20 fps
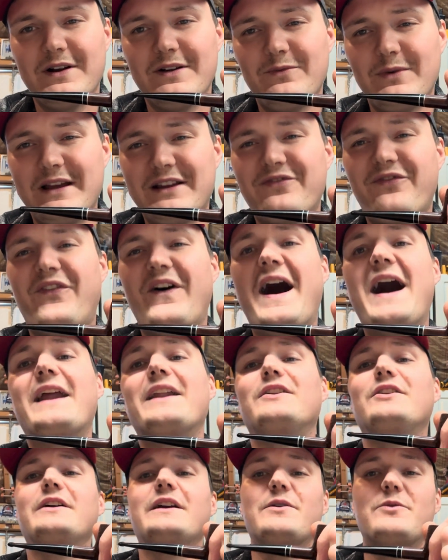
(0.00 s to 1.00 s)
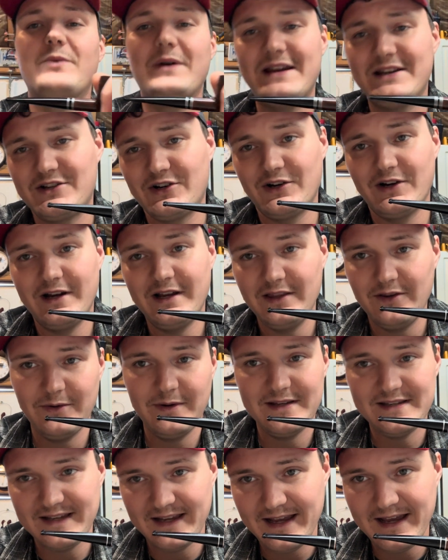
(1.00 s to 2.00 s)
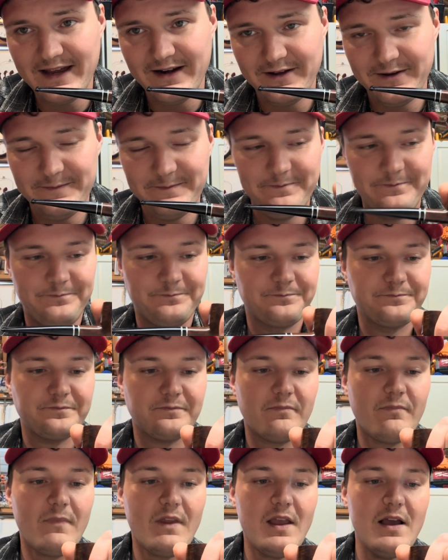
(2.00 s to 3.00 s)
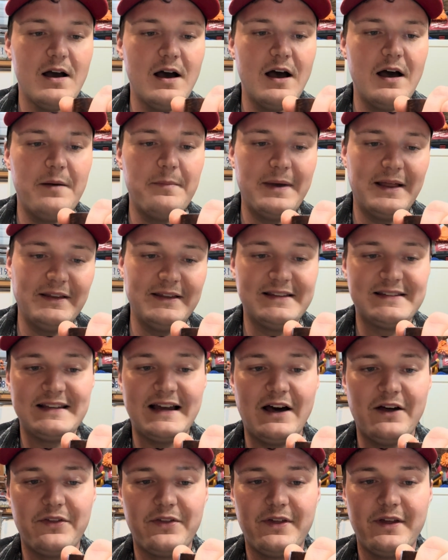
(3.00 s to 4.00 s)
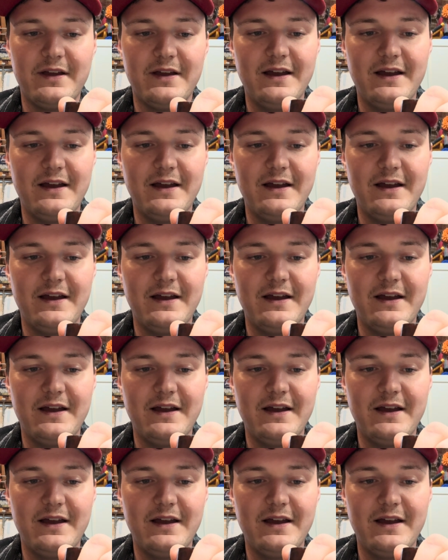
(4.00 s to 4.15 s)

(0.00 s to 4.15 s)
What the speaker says: It's finally winter in Louisiana, at least South